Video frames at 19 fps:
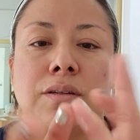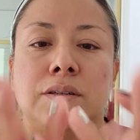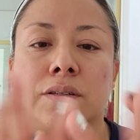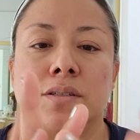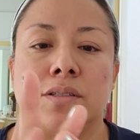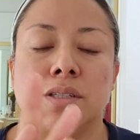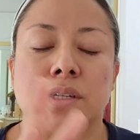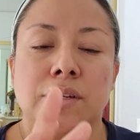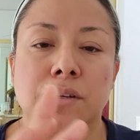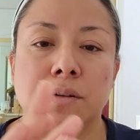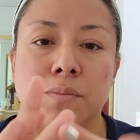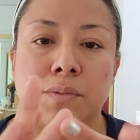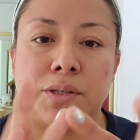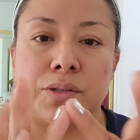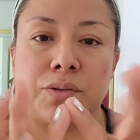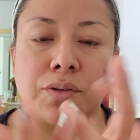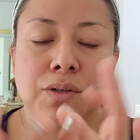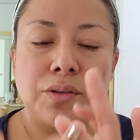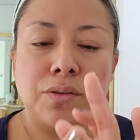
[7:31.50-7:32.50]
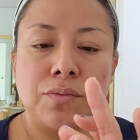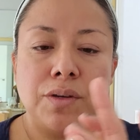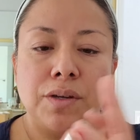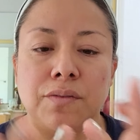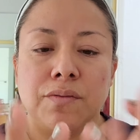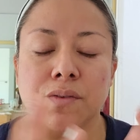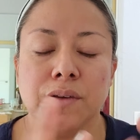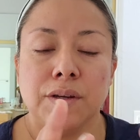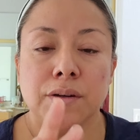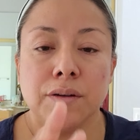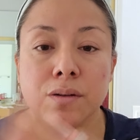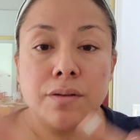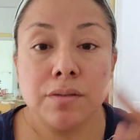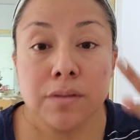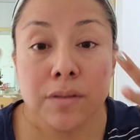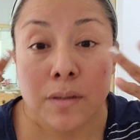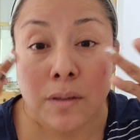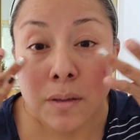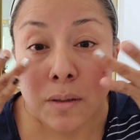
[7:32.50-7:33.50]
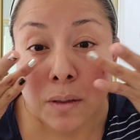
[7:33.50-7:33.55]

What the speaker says: Share it between the ring fingers,